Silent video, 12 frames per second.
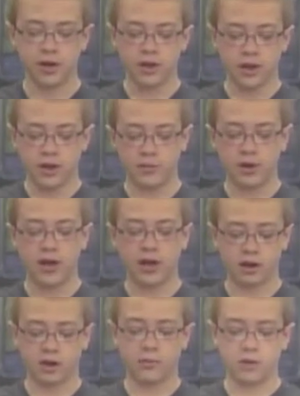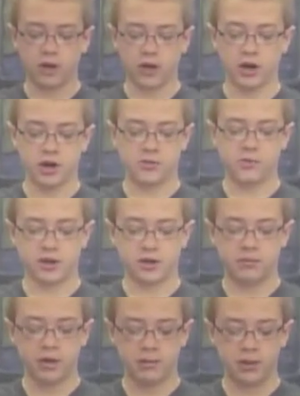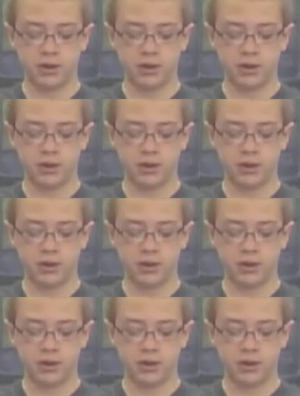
that have been hanging up all year should pick them up